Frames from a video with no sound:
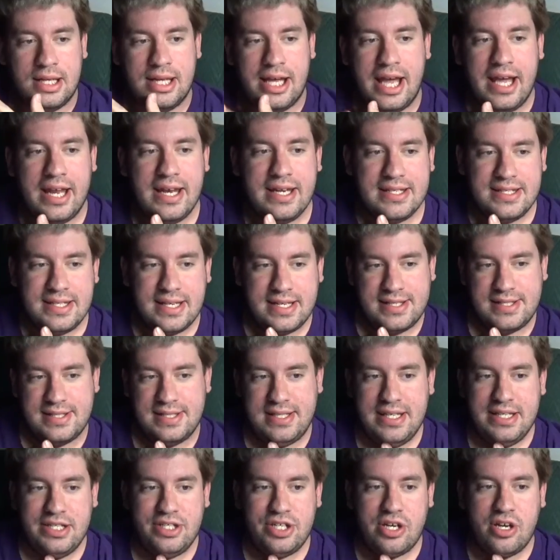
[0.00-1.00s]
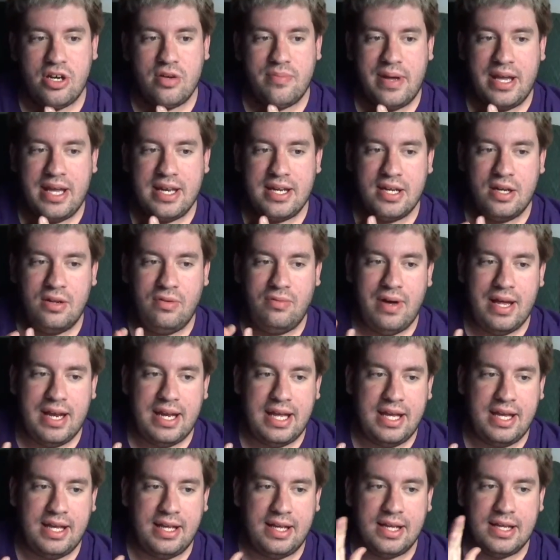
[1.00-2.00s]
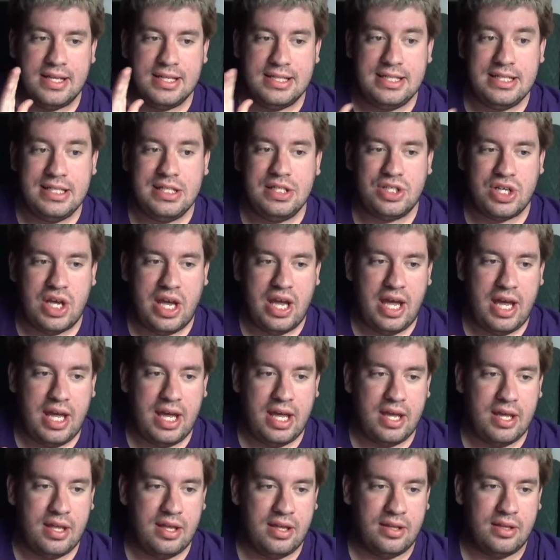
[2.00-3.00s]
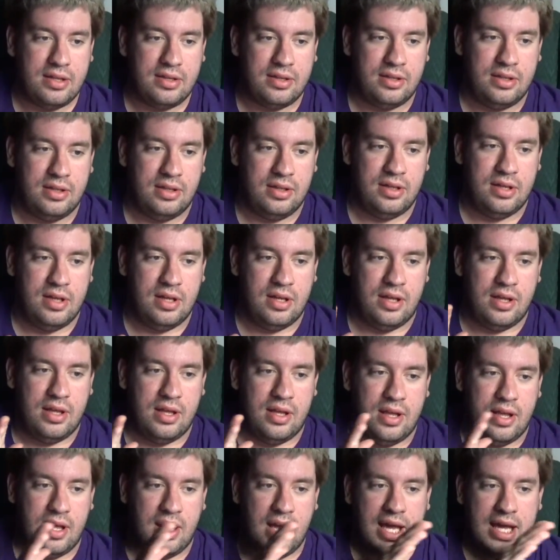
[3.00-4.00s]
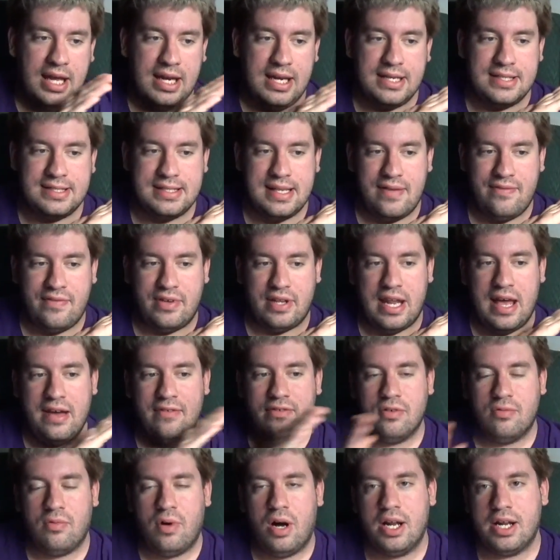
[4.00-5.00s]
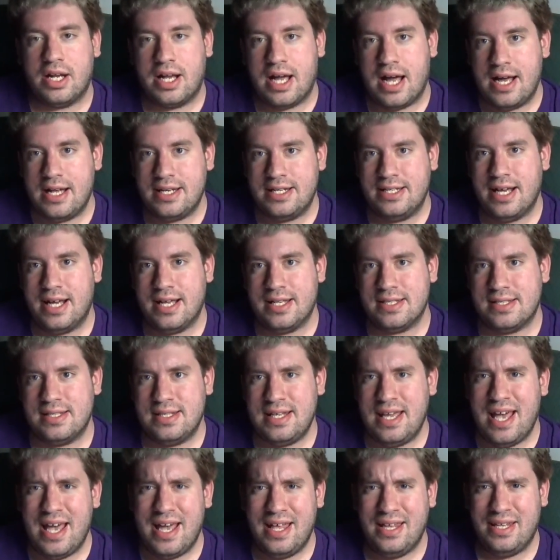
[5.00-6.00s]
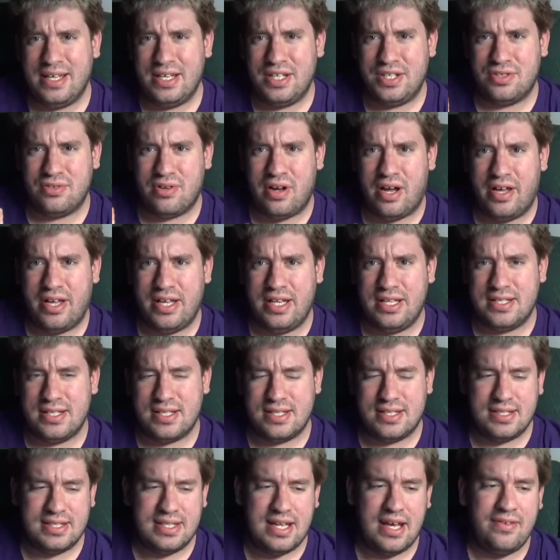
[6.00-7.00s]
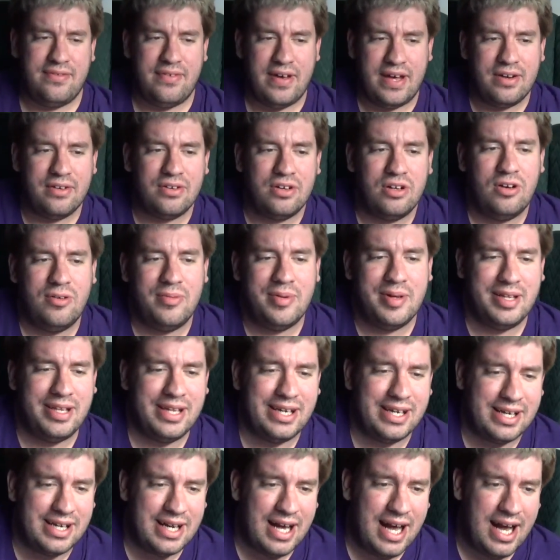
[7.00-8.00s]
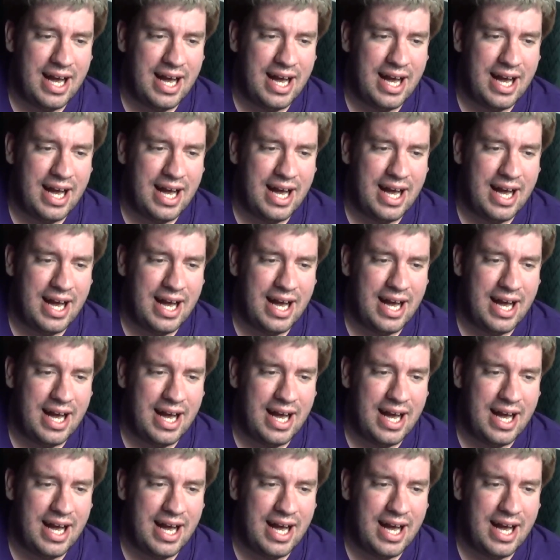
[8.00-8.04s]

86. DJ your band at a wedding? DJ. 87. Ever won a contest? Yeah, like drawings and stuff. I don't know about, like,